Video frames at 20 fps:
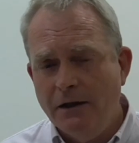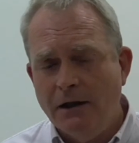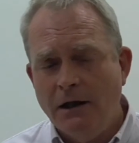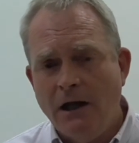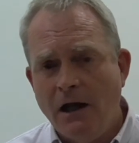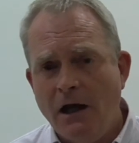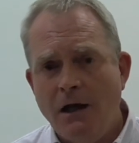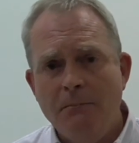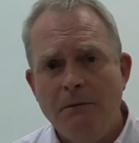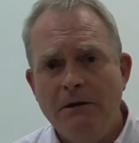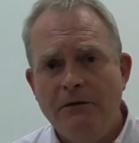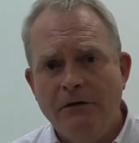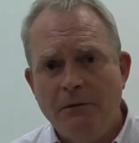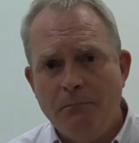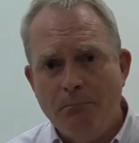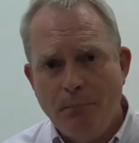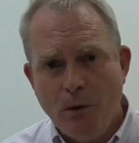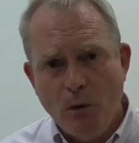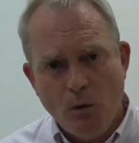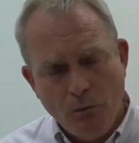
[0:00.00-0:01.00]
that climate's
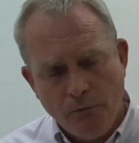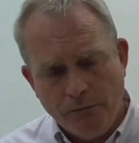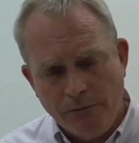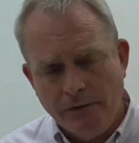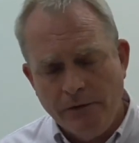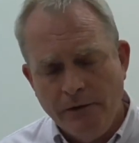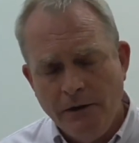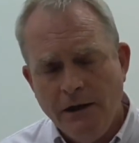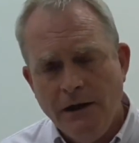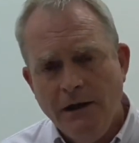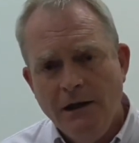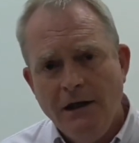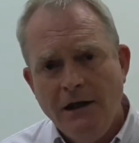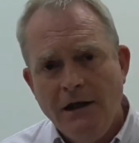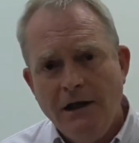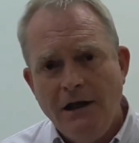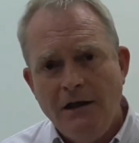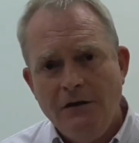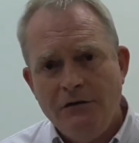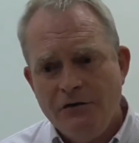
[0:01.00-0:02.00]
important,
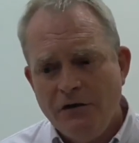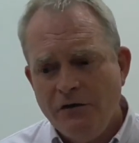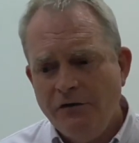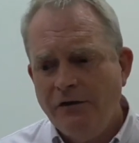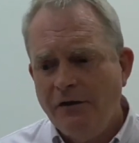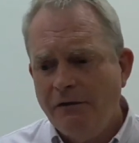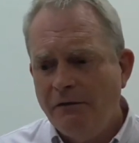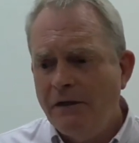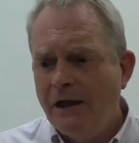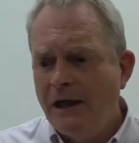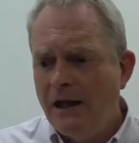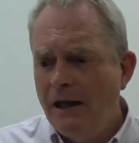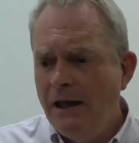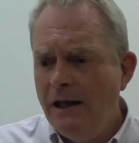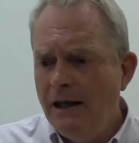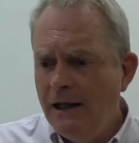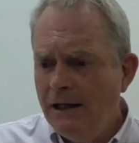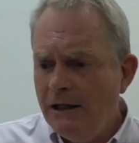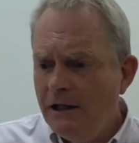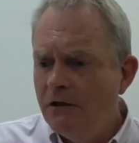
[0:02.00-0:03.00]
it's just that that
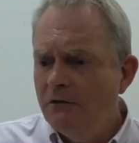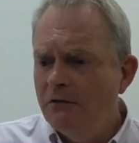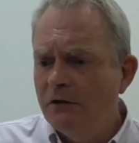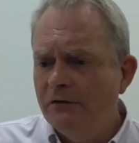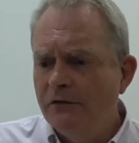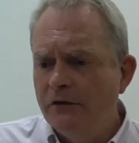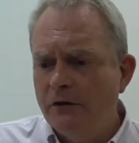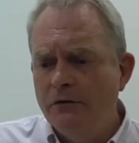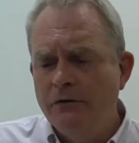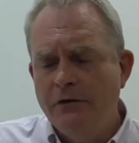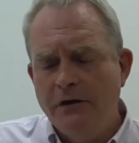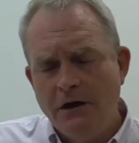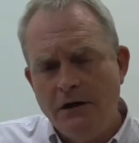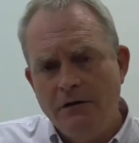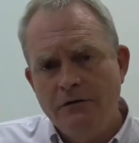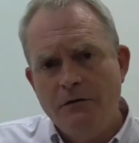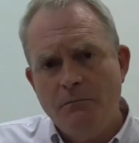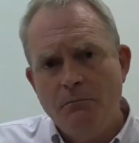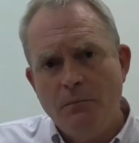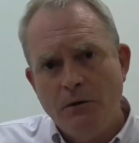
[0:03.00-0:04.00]
linear
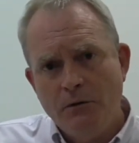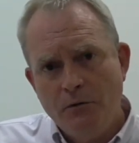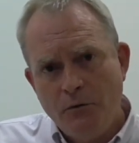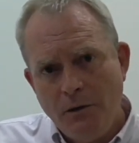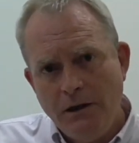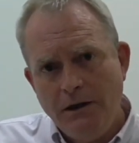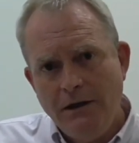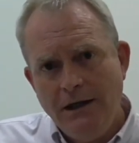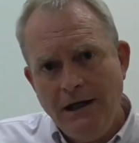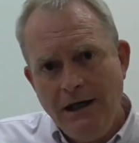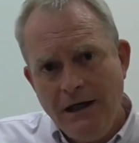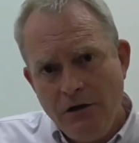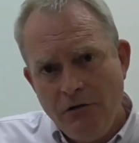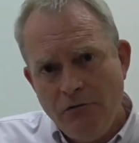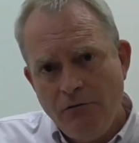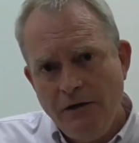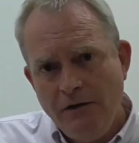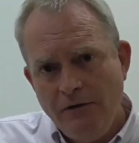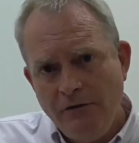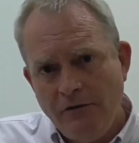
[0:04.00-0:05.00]
association between
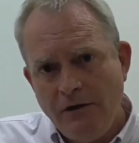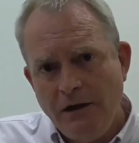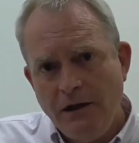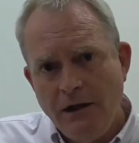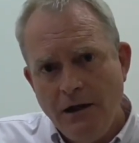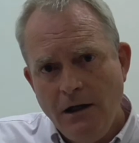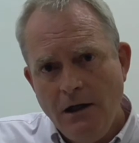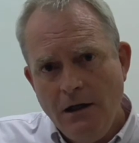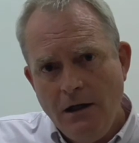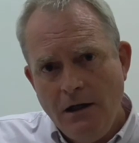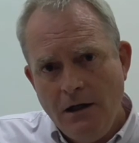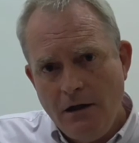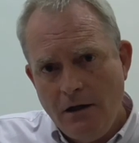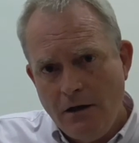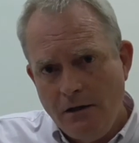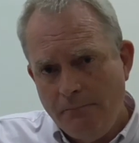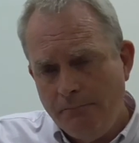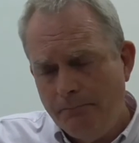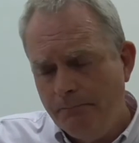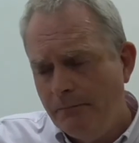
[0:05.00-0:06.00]
increasing
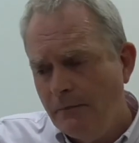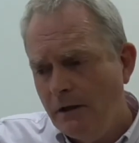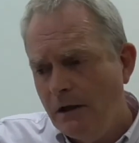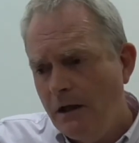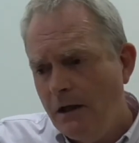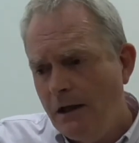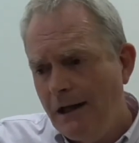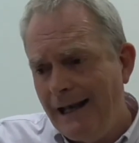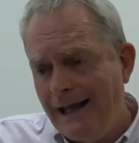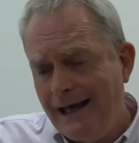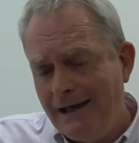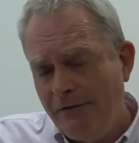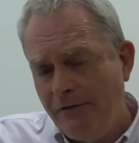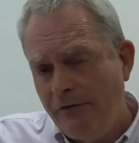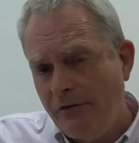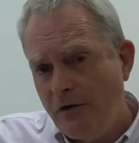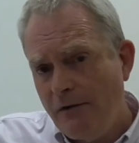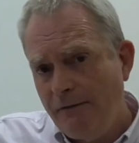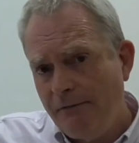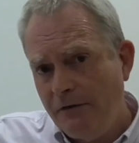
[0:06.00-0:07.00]
um, land
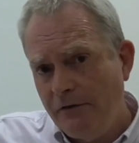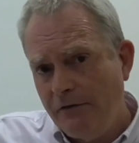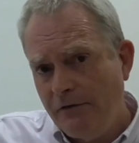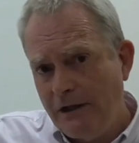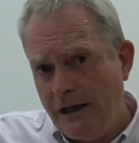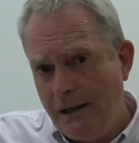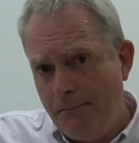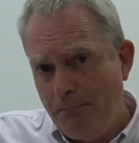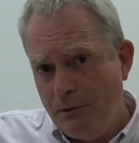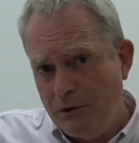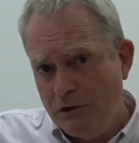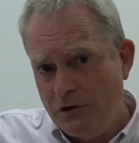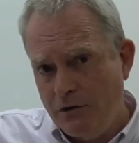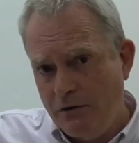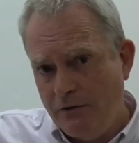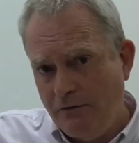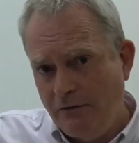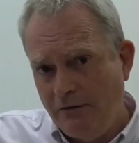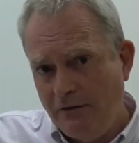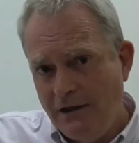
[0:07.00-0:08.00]
surface
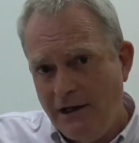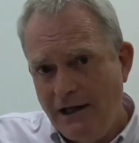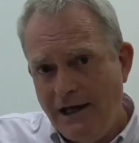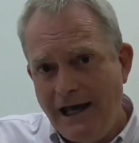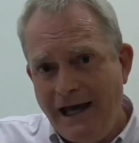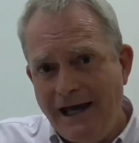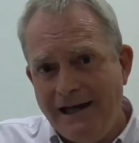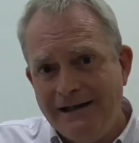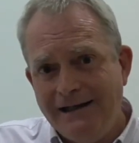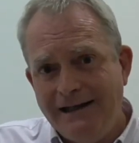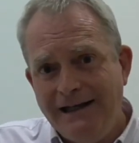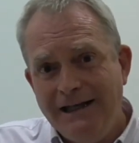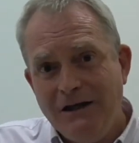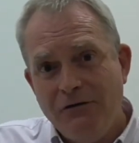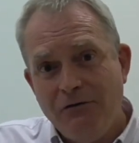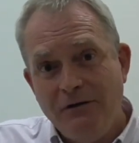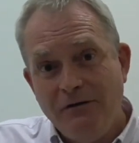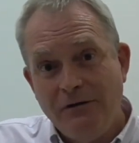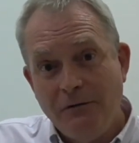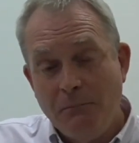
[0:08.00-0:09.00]
temperatures and an
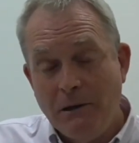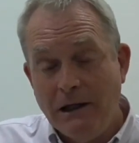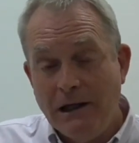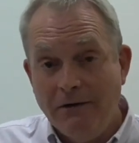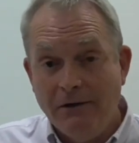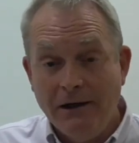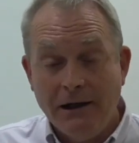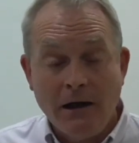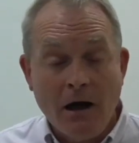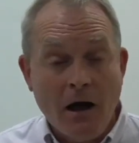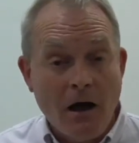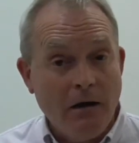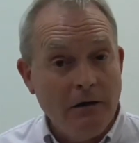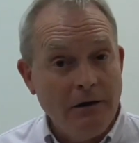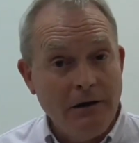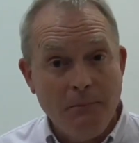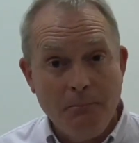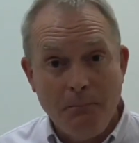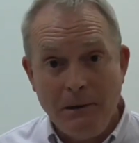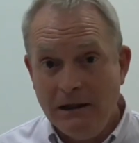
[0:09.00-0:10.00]
increase in malaria
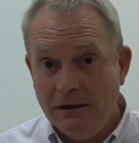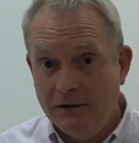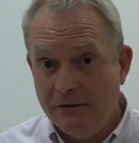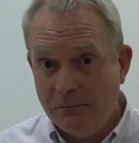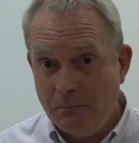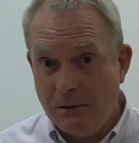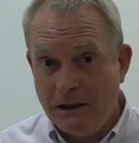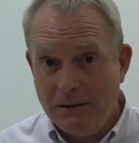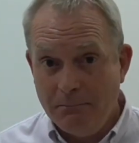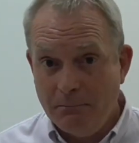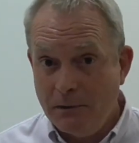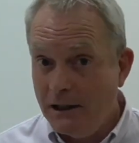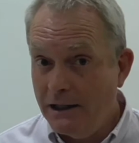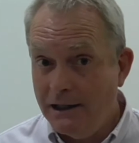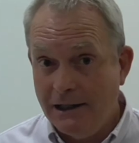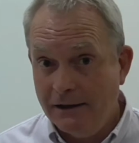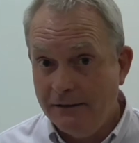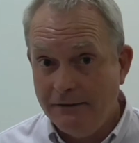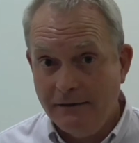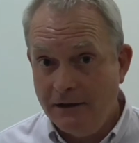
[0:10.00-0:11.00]
can't it be explained by
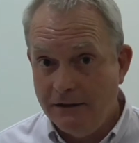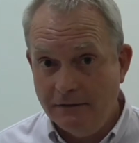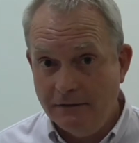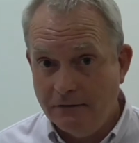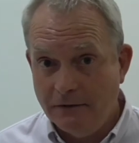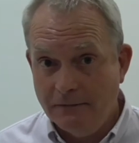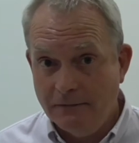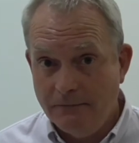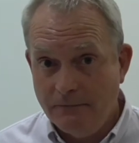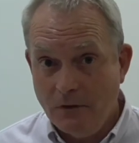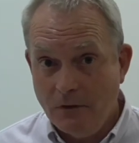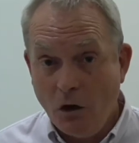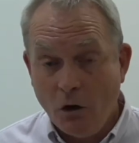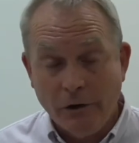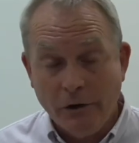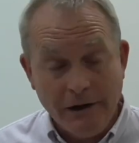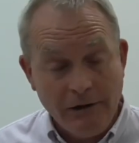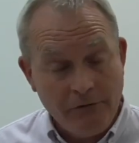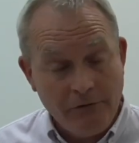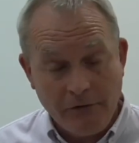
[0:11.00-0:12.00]
our data
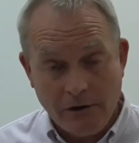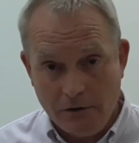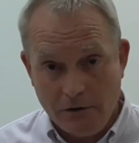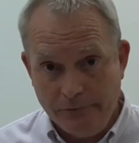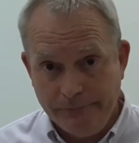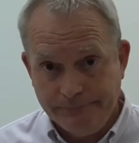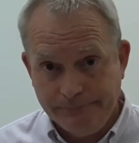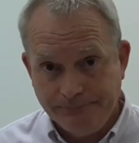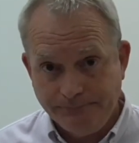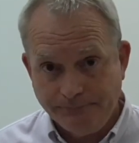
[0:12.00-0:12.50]
on its own.